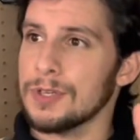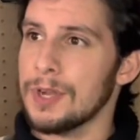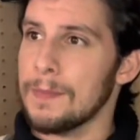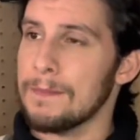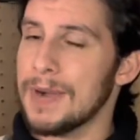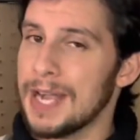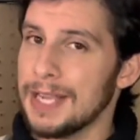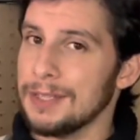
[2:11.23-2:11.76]

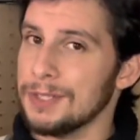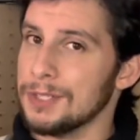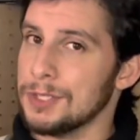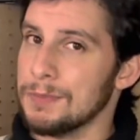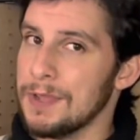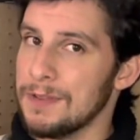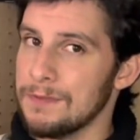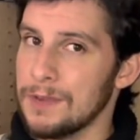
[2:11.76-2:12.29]
mileage
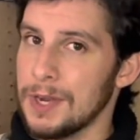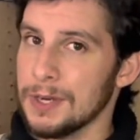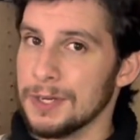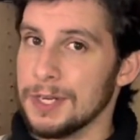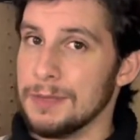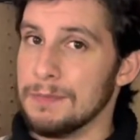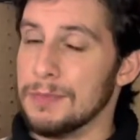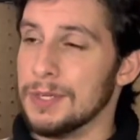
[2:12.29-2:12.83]
may
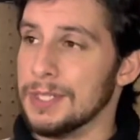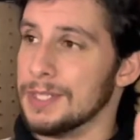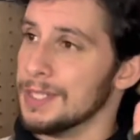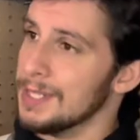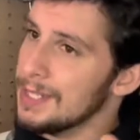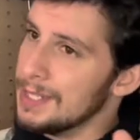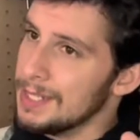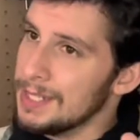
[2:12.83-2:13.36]
vary, but
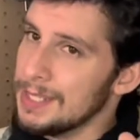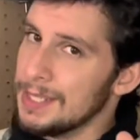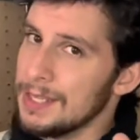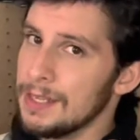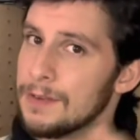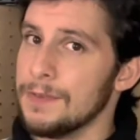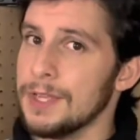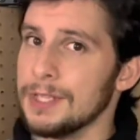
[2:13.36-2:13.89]

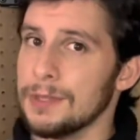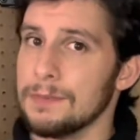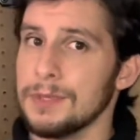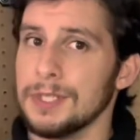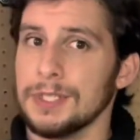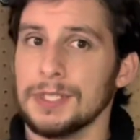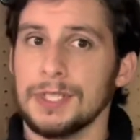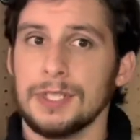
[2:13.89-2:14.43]

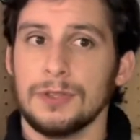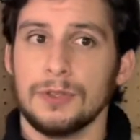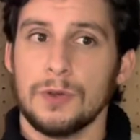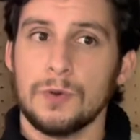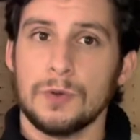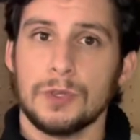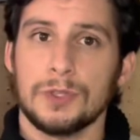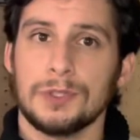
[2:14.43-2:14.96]
availability
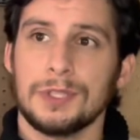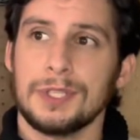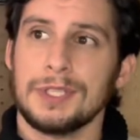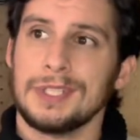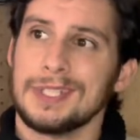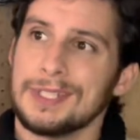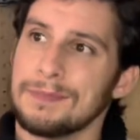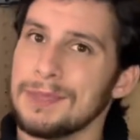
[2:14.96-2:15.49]
locally
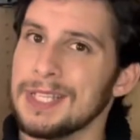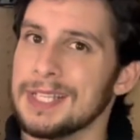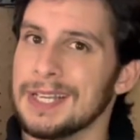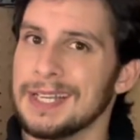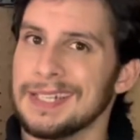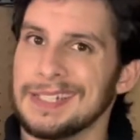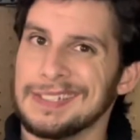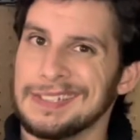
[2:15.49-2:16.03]
can be kind
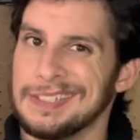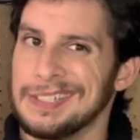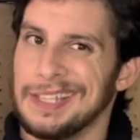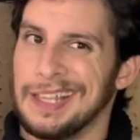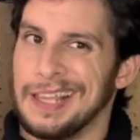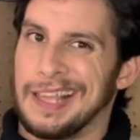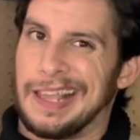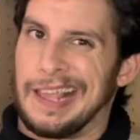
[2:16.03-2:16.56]
of nyeh.
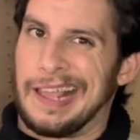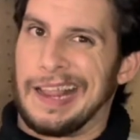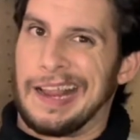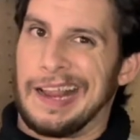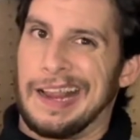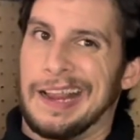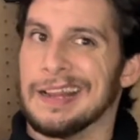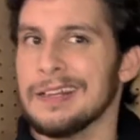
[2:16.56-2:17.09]

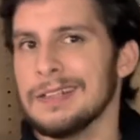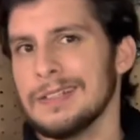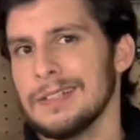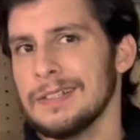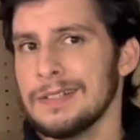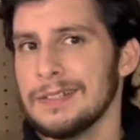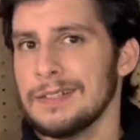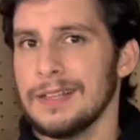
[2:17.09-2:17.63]

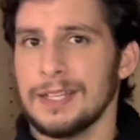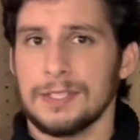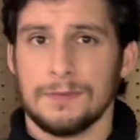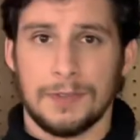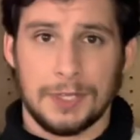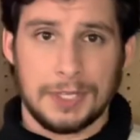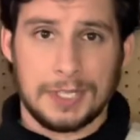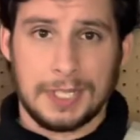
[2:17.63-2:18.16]
That's a
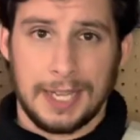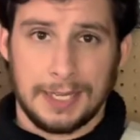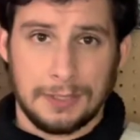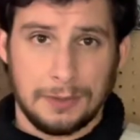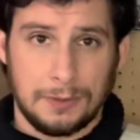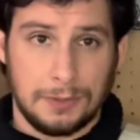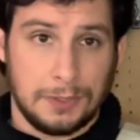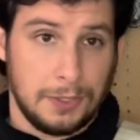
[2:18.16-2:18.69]
very
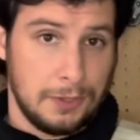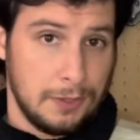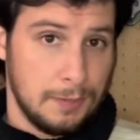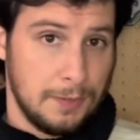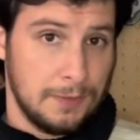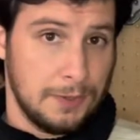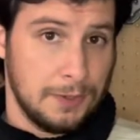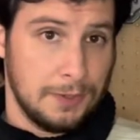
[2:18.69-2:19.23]
technical term if
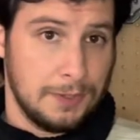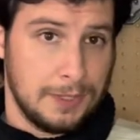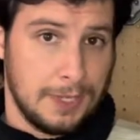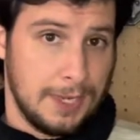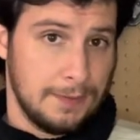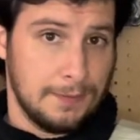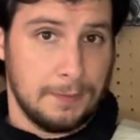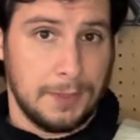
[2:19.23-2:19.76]
you're
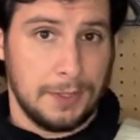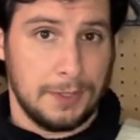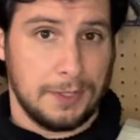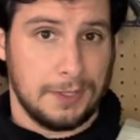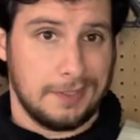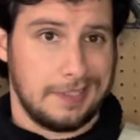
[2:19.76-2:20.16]
not familiar.